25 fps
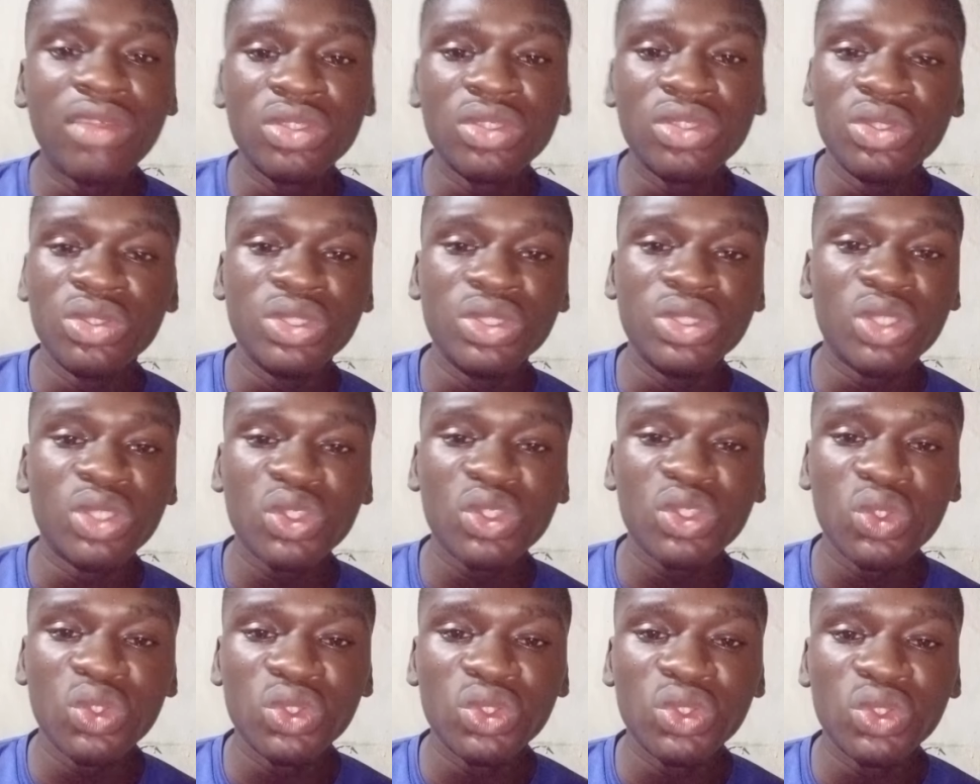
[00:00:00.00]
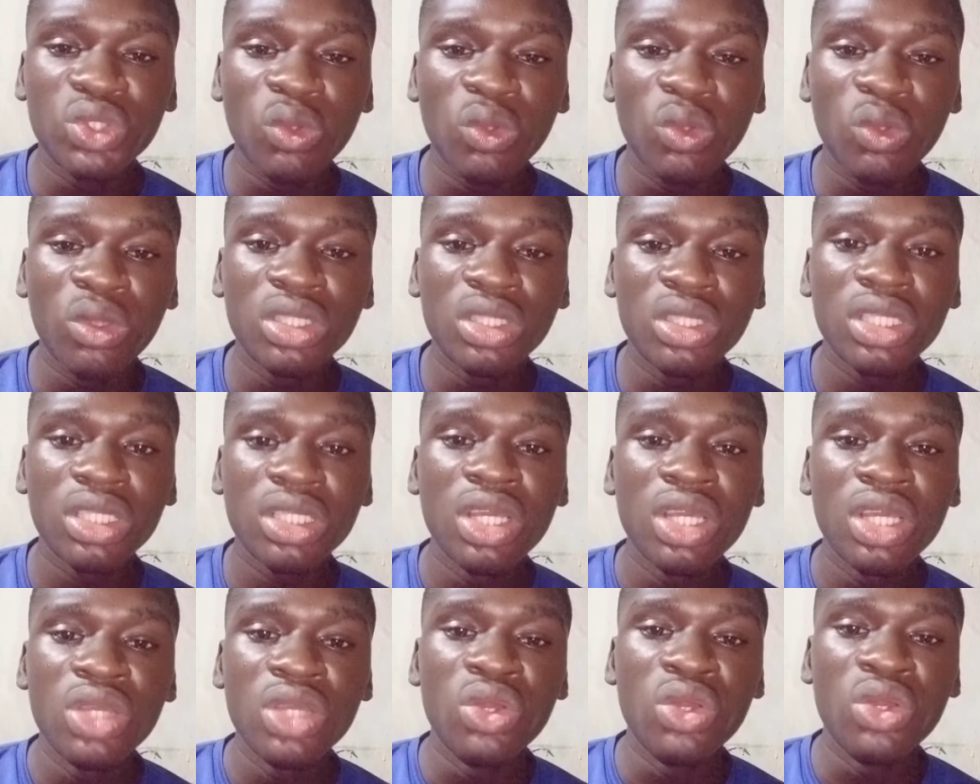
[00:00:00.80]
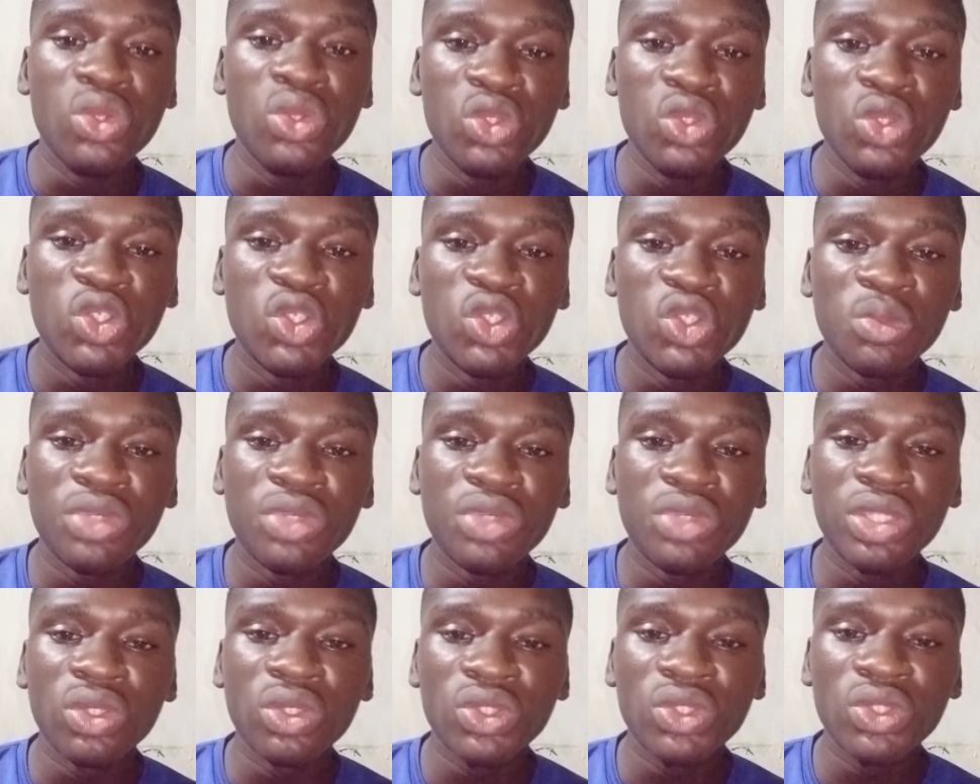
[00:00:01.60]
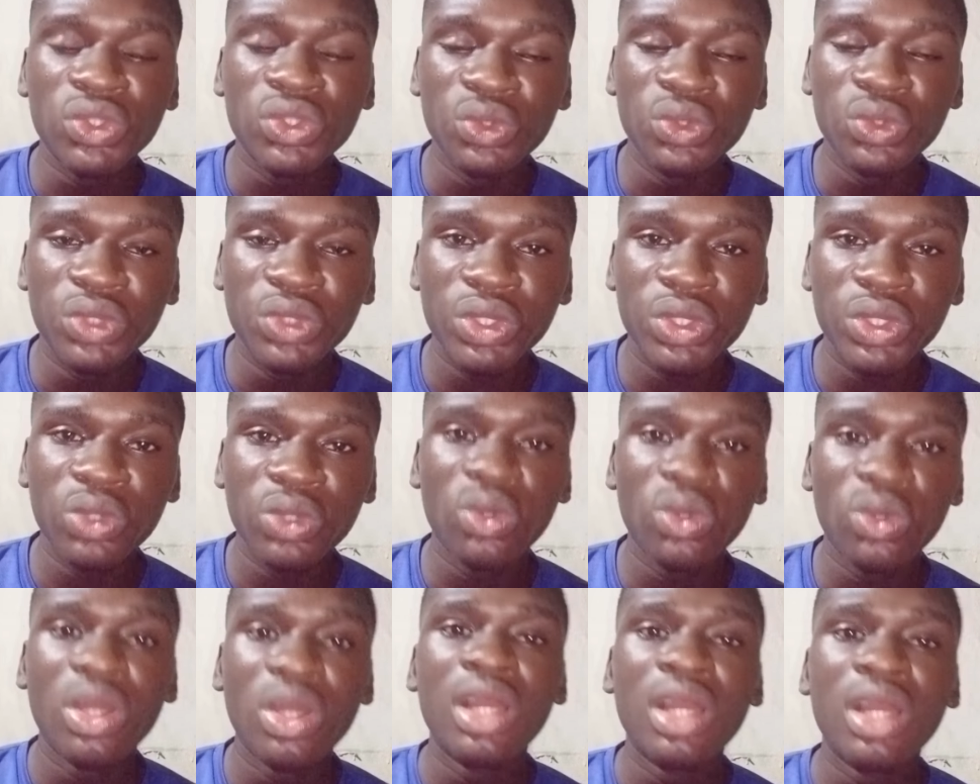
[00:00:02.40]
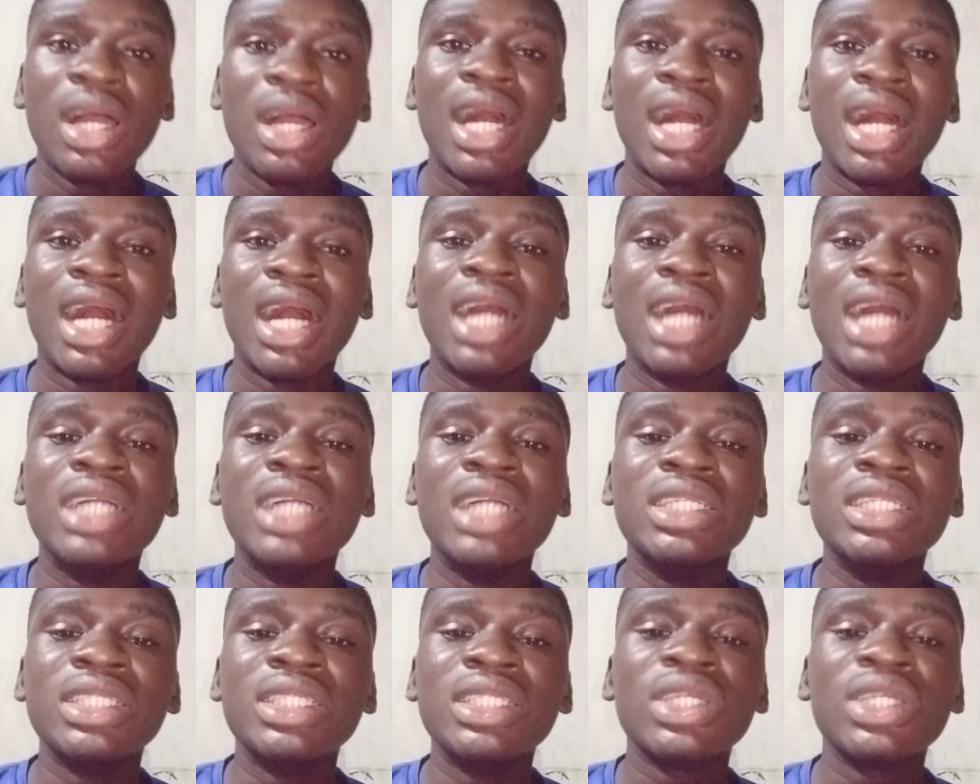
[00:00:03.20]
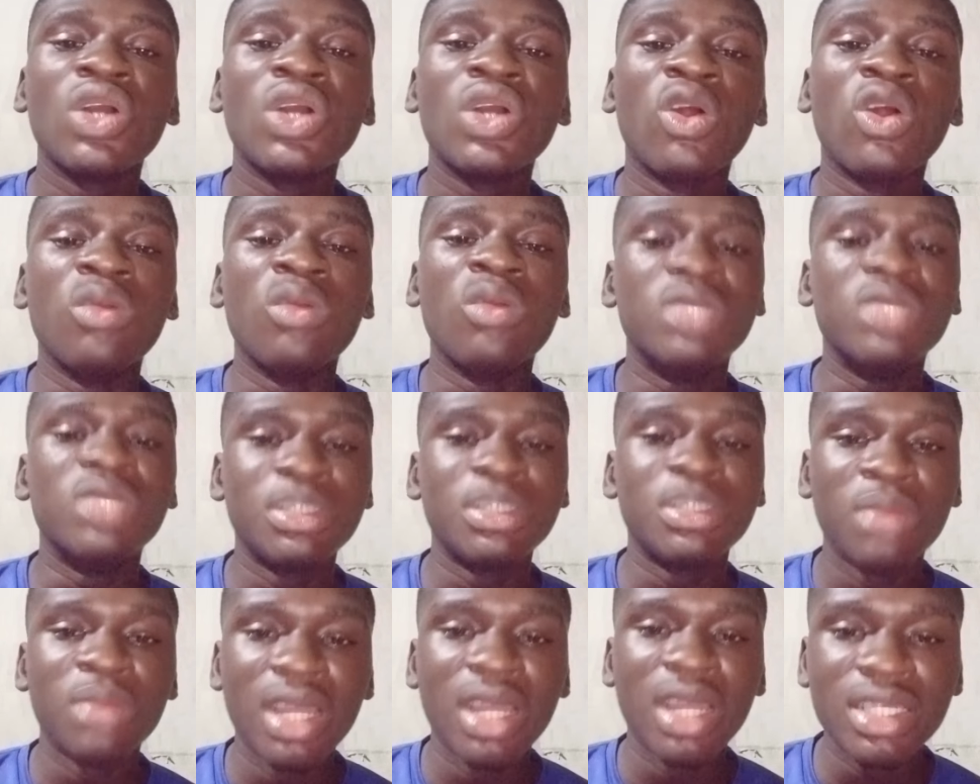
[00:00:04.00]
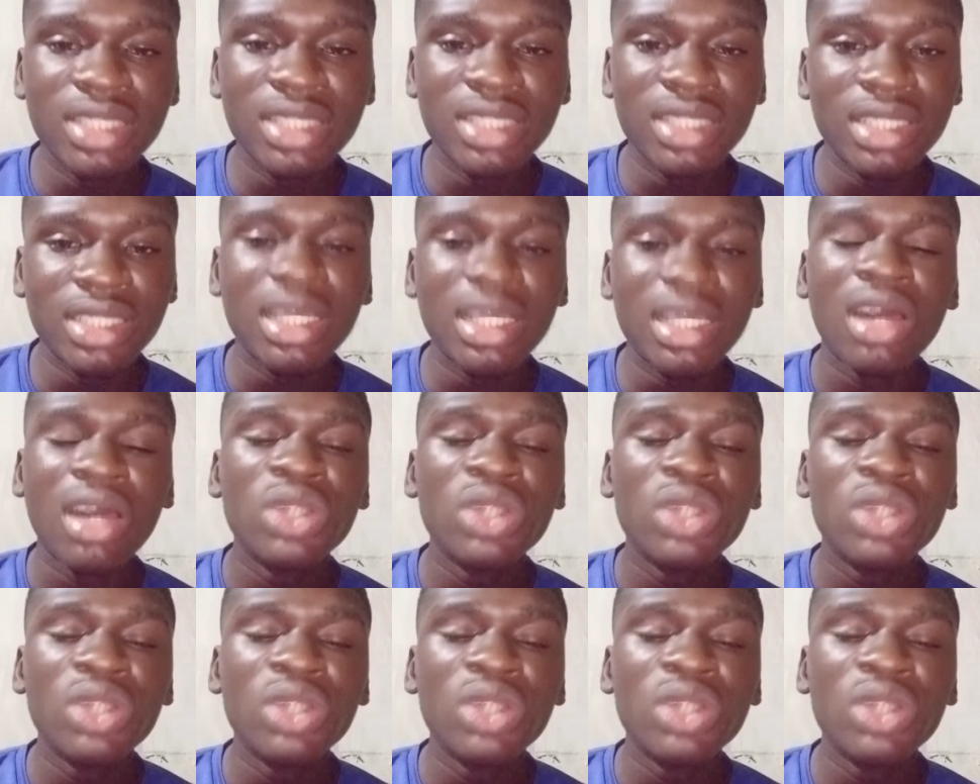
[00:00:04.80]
All you have to do is just go to your YouTube Creator Studio and optimize it.